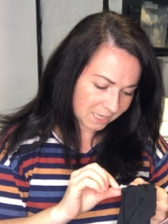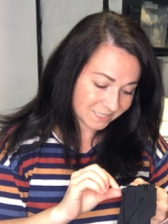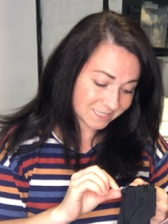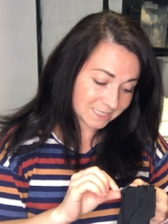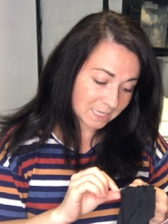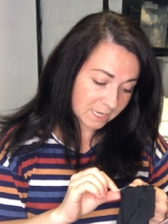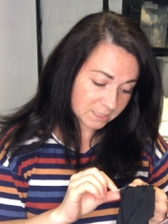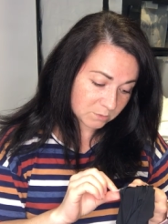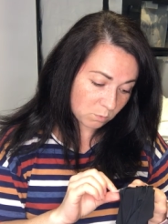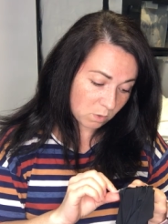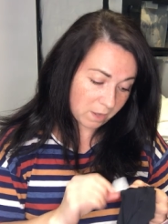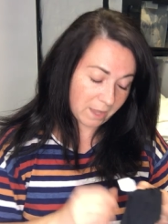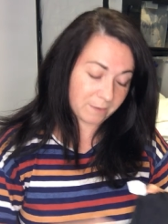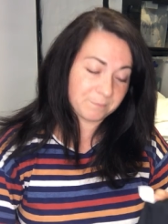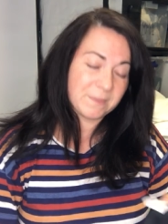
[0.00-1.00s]
Size
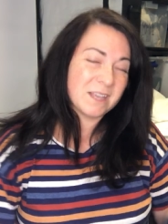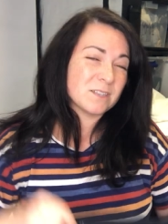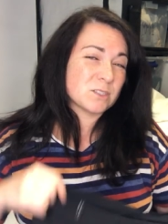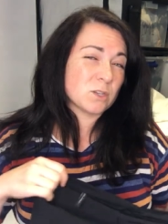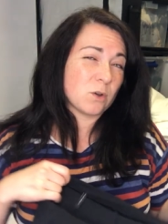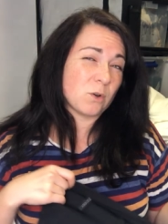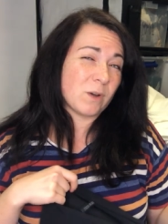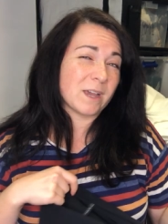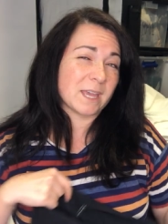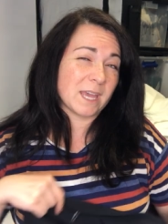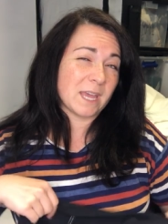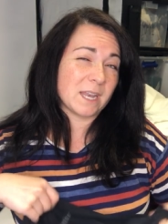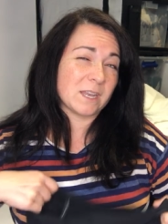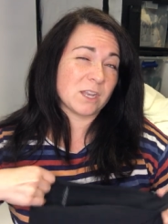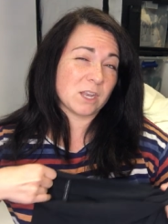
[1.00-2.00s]
one. So
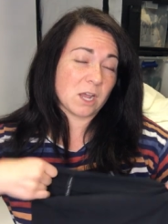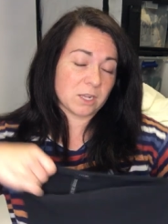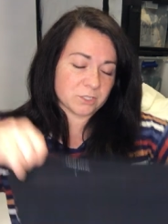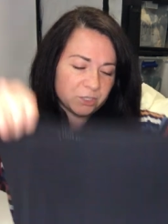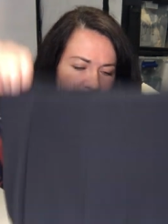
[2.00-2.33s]
again, not